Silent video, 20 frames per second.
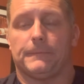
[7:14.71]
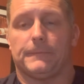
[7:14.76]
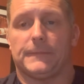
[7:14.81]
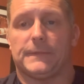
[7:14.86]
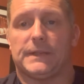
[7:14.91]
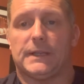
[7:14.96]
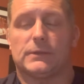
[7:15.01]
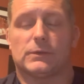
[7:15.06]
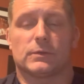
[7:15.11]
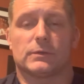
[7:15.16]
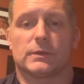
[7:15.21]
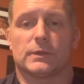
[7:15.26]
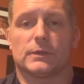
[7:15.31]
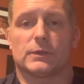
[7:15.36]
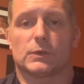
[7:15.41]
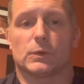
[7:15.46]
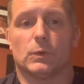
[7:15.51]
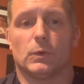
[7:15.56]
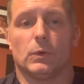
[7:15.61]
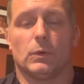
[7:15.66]
teachers in
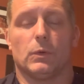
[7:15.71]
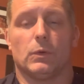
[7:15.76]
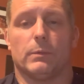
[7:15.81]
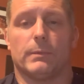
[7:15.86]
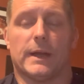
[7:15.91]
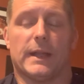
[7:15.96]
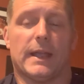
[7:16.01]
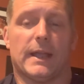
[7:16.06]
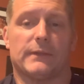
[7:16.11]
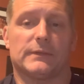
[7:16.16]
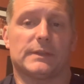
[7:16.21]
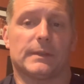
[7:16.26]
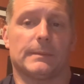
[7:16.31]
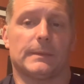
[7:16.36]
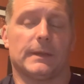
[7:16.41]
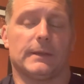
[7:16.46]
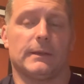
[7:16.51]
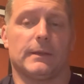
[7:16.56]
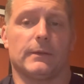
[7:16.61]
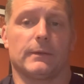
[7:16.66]
school who might have
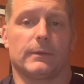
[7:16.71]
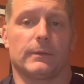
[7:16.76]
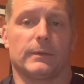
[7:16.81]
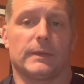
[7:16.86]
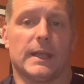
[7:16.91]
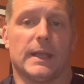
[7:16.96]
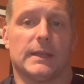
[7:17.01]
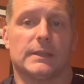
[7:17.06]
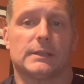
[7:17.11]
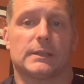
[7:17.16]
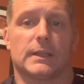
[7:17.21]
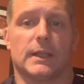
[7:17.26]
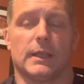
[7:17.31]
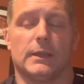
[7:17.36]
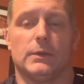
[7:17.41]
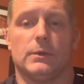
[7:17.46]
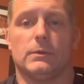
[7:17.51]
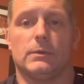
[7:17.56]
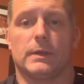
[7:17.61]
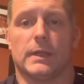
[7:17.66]
something near their desk that
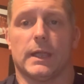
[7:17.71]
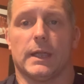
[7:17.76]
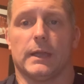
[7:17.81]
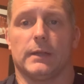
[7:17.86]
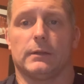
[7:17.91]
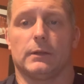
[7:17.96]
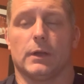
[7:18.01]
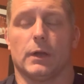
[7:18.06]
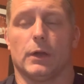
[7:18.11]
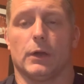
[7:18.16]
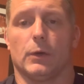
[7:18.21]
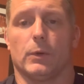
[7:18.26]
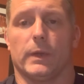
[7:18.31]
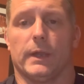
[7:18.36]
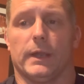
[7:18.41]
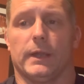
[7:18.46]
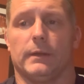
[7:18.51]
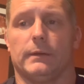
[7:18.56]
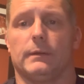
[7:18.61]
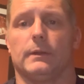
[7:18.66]
you can go
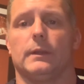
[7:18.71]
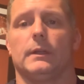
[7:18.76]
and,